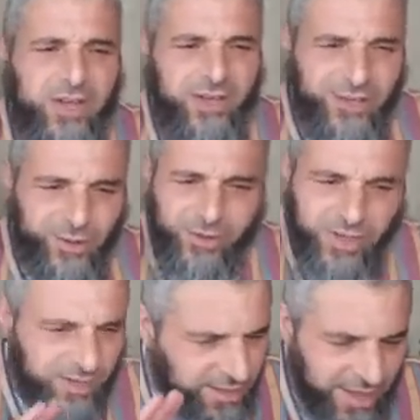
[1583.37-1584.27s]
you know,
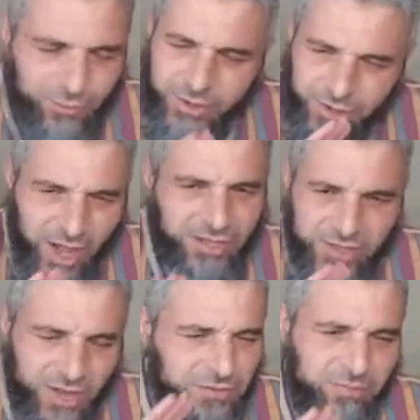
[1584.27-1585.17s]
they will not
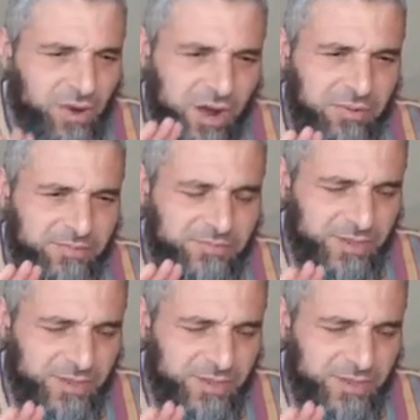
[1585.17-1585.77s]
solve the problem.